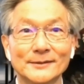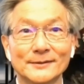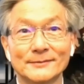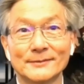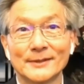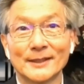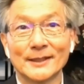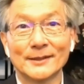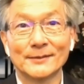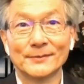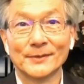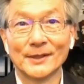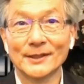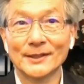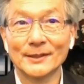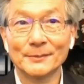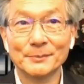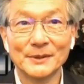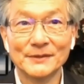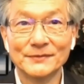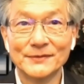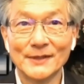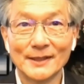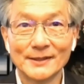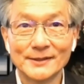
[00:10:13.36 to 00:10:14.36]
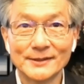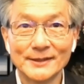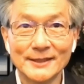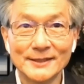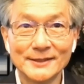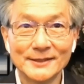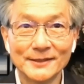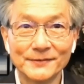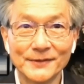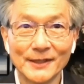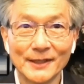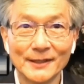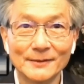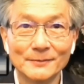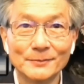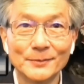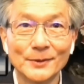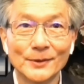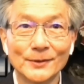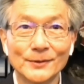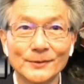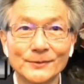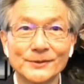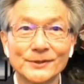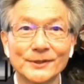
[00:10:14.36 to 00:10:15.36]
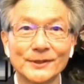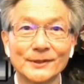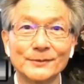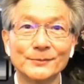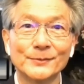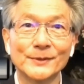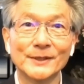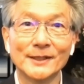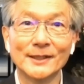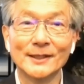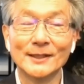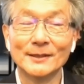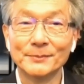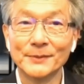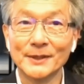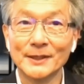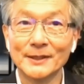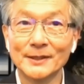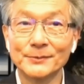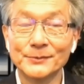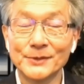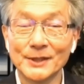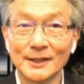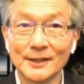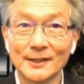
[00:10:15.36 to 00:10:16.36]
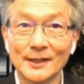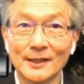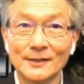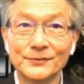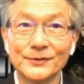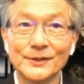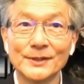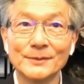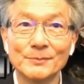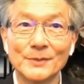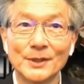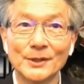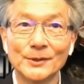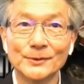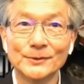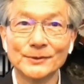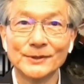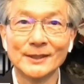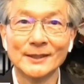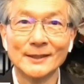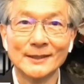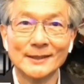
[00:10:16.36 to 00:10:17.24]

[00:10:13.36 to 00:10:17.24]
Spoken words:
are going to be vaccines available, so we're going to be in the recovery mode.